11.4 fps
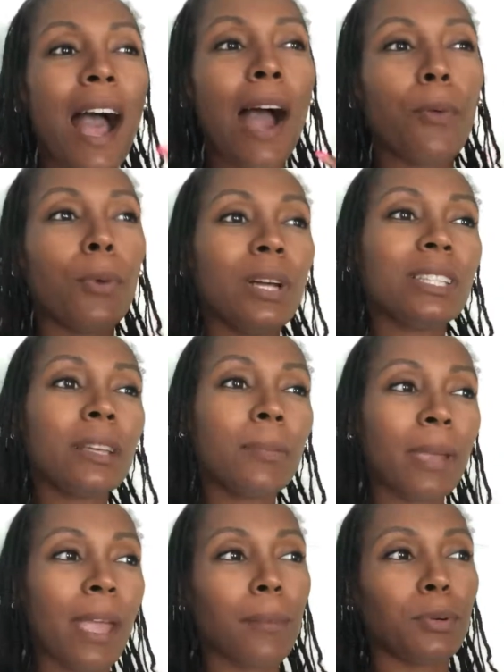I want to
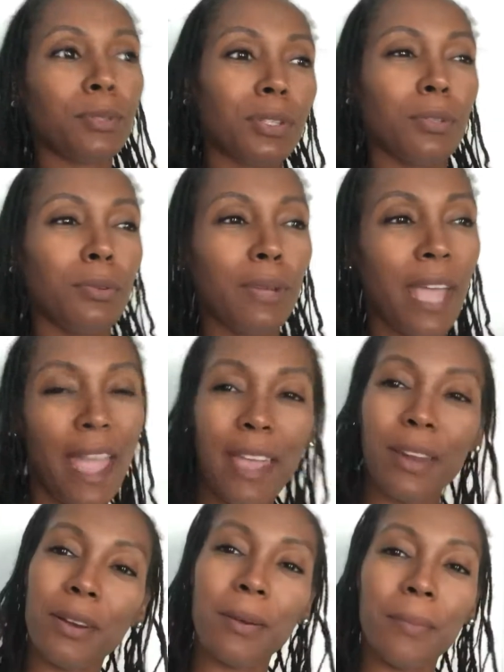be able to
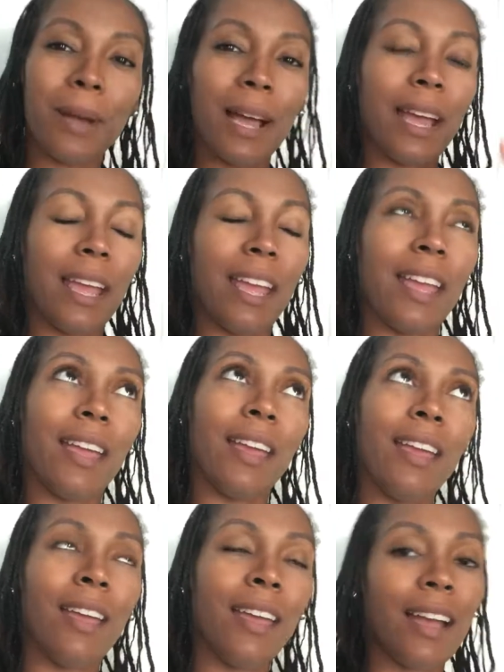cater my
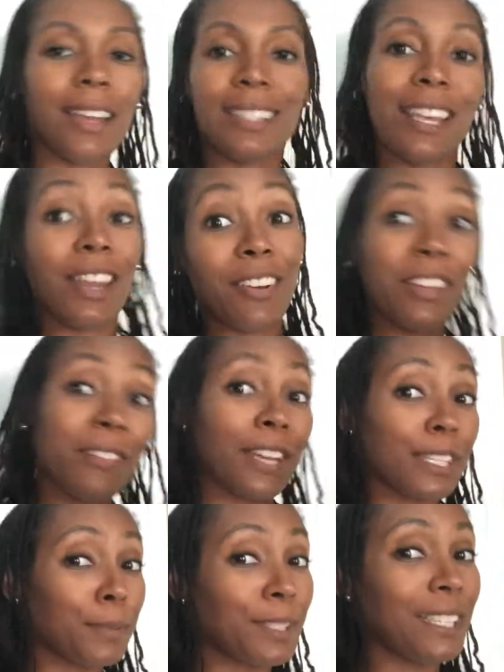area of
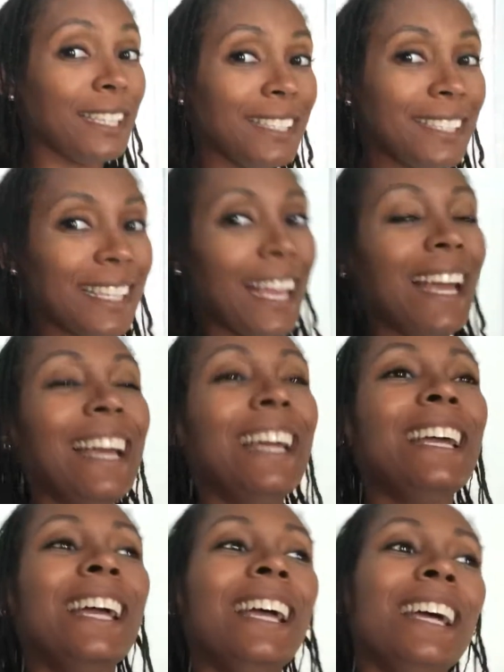expertise
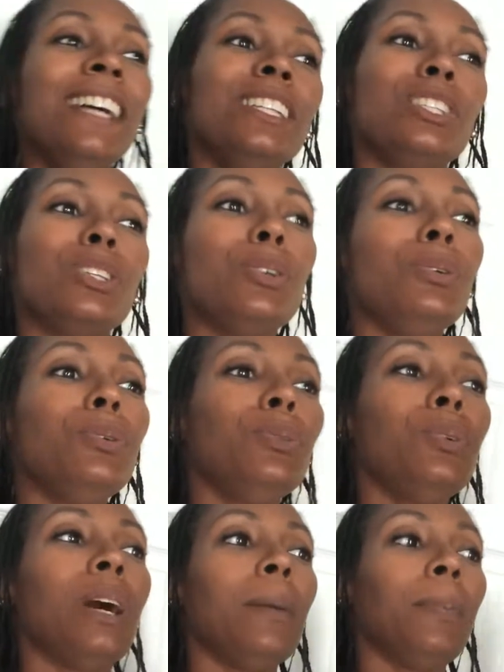
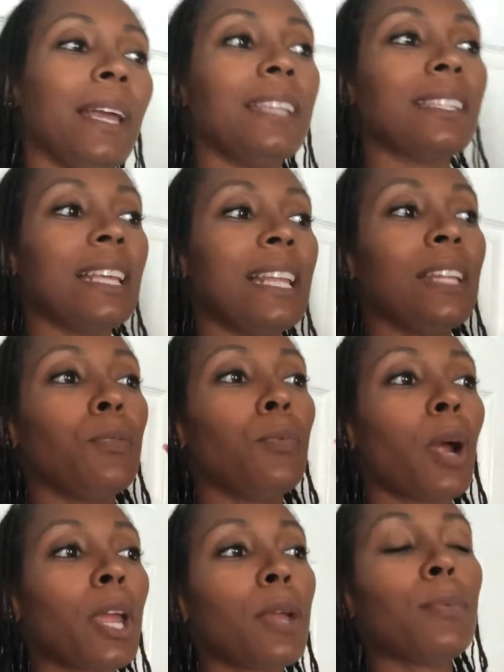to a place in
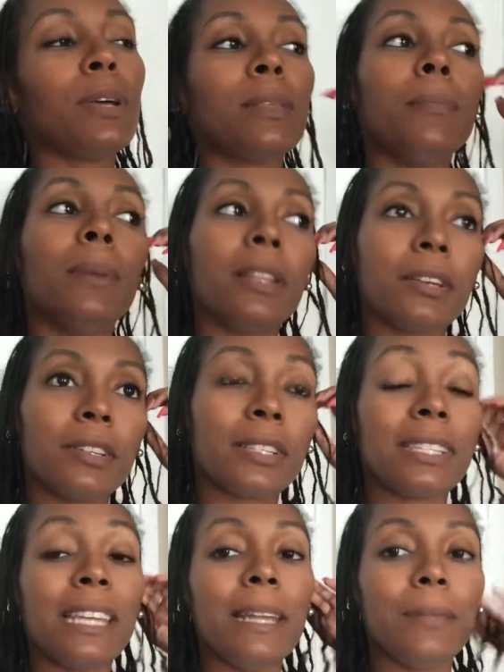working with mothers.
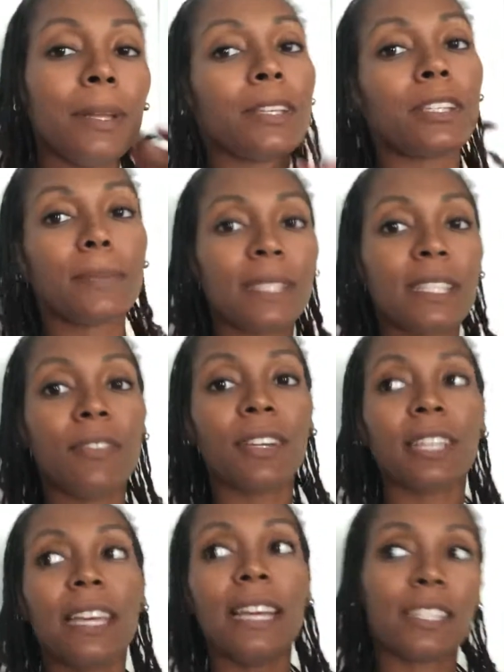Teen mothers
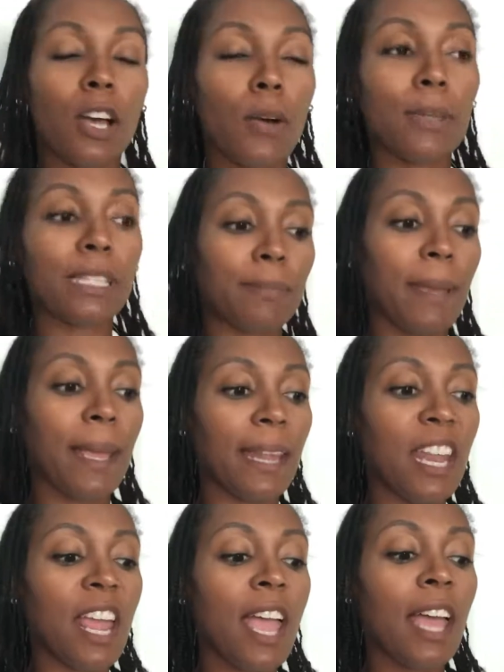specifically has always
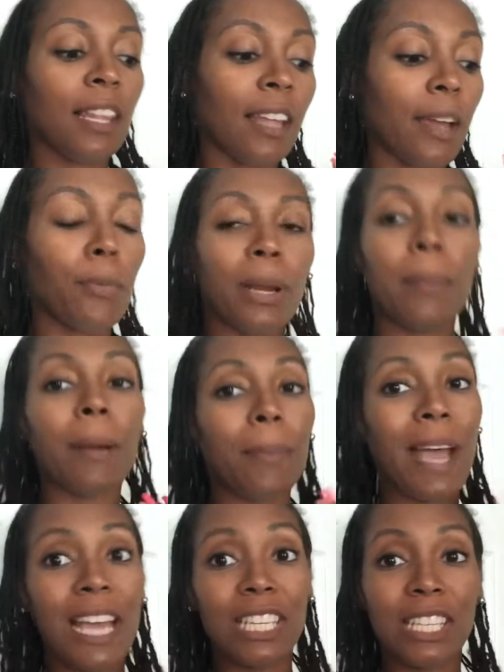been like one of my
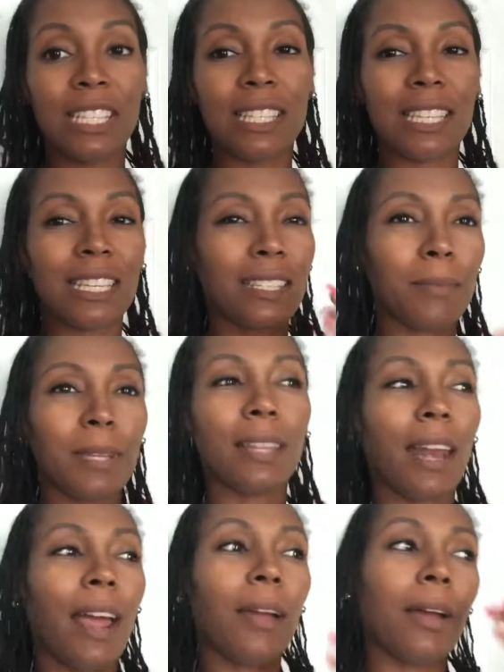passions, like something
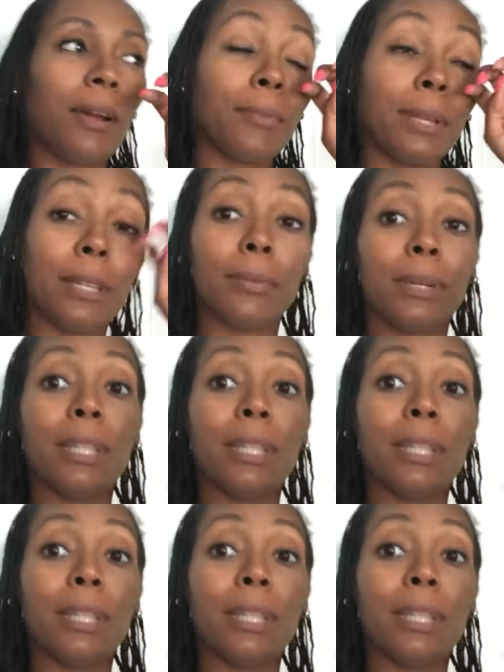that I really